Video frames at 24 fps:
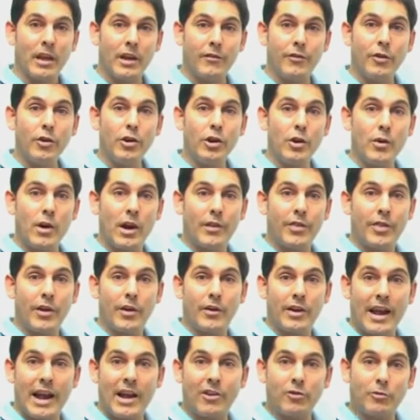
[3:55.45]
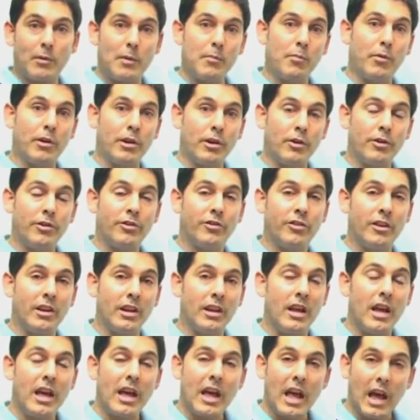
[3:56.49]
if you were to go out there and ask people in your
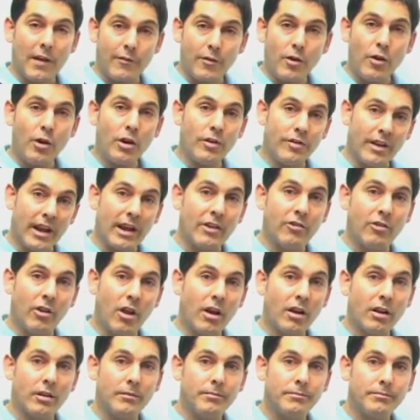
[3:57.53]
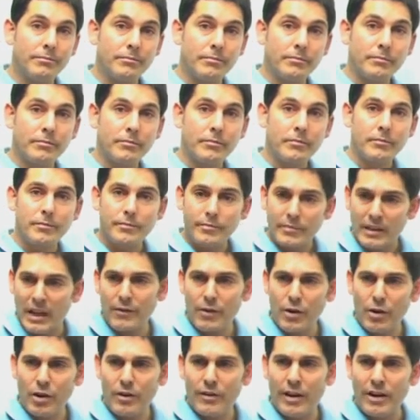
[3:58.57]
city, have you heard of ageLOC?
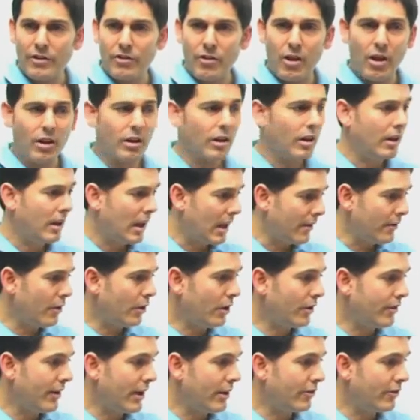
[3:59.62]
Have you heard of ageLOC? Have you heard of